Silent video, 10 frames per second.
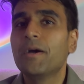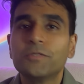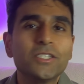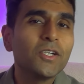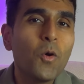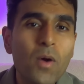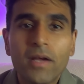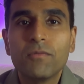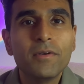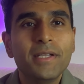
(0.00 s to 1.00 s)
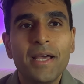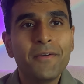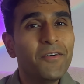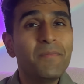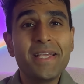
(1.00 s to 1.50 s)
and that was just a quick
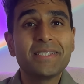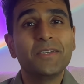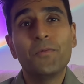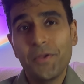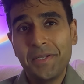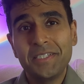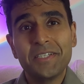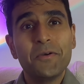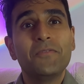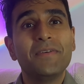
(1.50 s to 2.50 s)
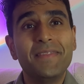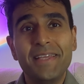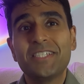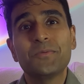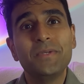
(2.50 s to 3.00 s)
rundown of basically what you need to know for
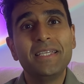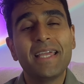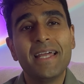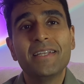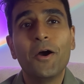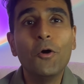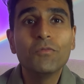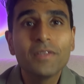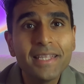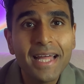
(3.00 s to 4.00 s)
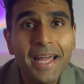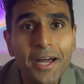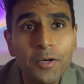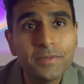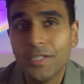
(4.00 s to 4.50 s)
this weekend. Hopefully that
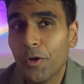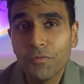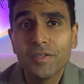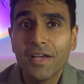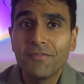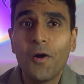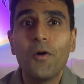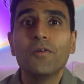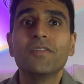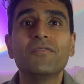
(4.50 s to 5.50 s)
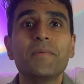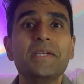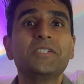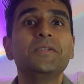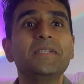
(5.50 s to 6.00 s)
helps, and hopefully you have all the
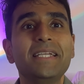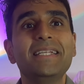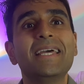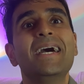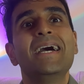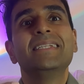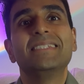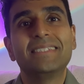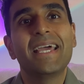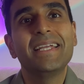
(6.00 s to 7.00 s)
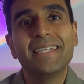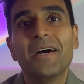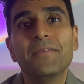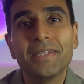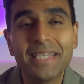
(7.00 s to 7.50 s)
information you need to take
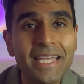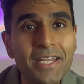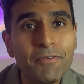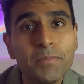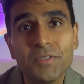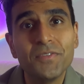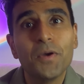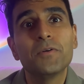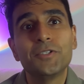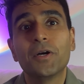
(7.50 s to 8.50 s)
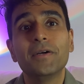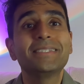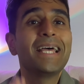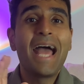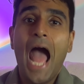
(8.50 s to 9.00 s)
down the Kyurems of your
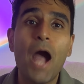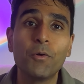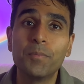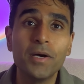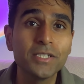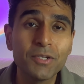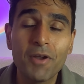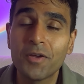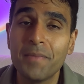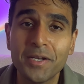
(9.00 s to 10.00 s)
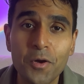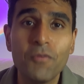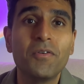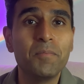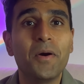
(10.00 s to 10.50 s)
choice. I would personally recommend
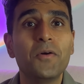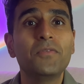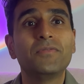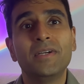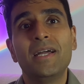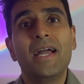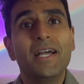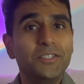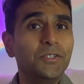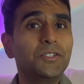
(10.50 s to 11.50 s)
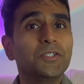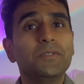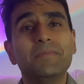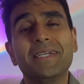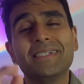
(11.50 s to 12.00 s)
going for both, as you
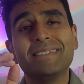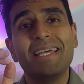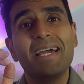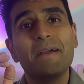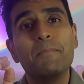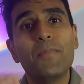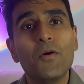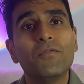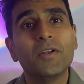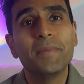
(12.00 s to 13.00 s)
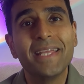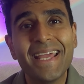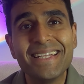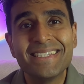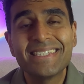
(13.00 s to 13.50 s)
should, because they are both going to be
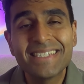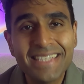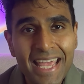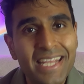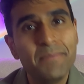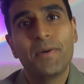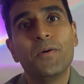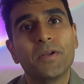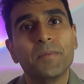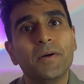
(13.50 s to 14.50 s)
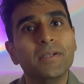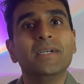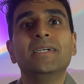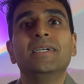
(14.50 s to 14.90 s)
insane Pokemon.